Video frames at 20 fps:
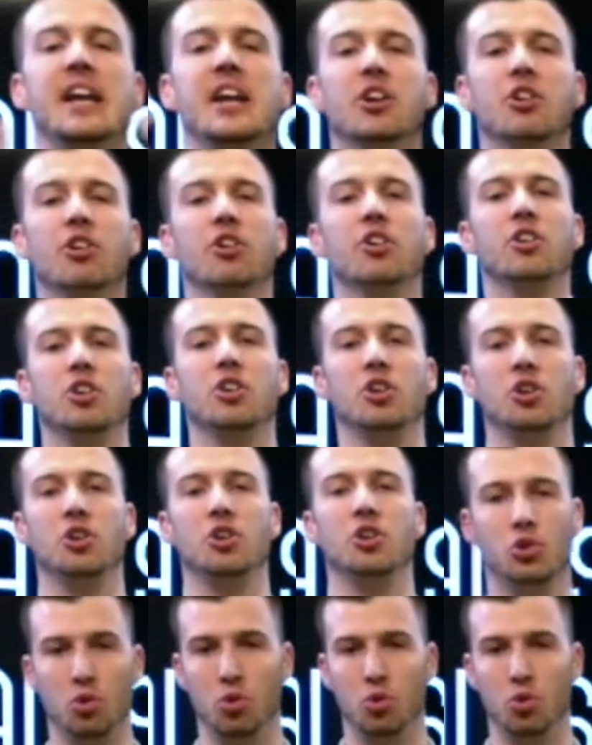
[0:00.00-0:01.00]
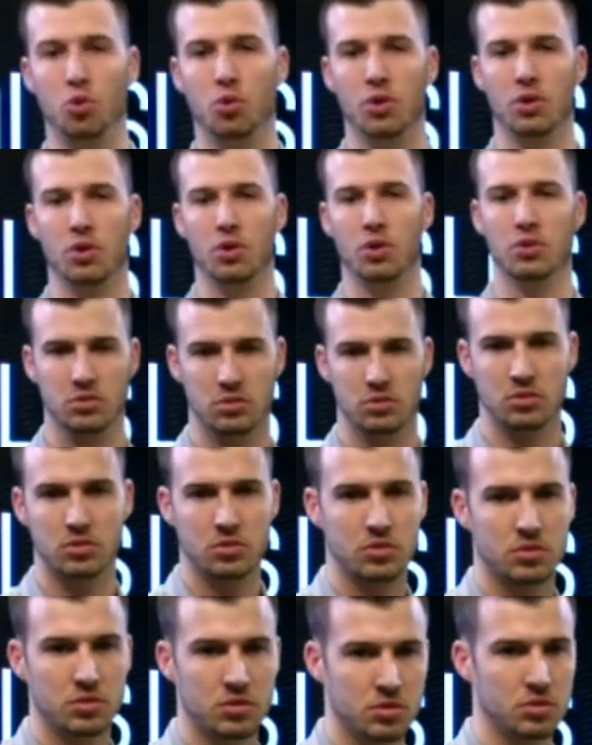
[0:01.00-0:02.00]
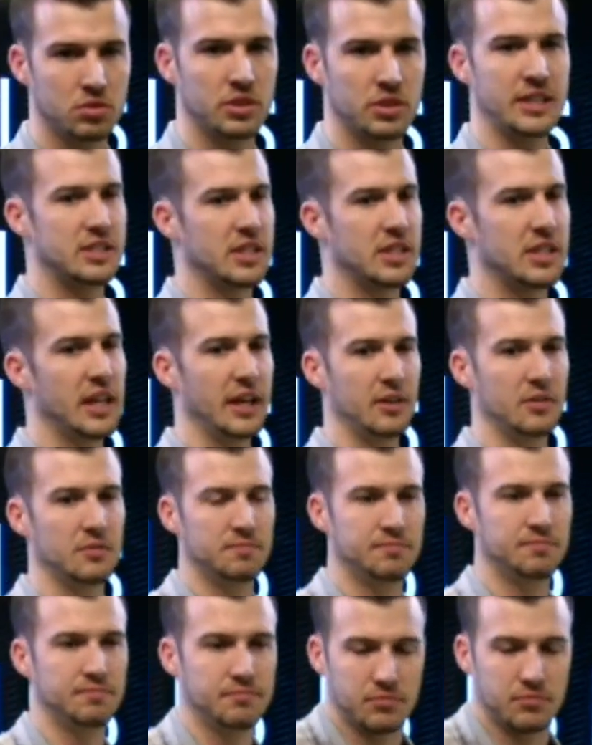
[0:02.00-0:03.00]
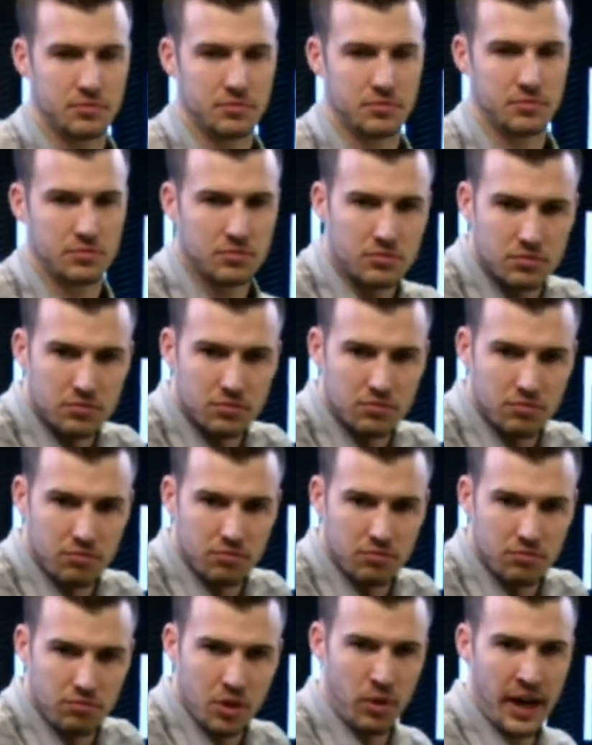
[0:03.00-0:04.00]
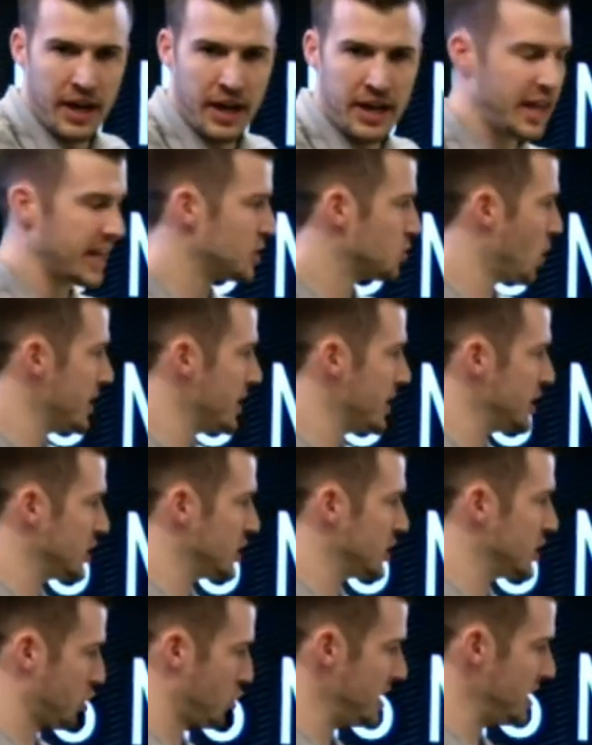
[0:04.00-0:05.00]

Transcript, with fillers: hear you. That's it. Right? That's why this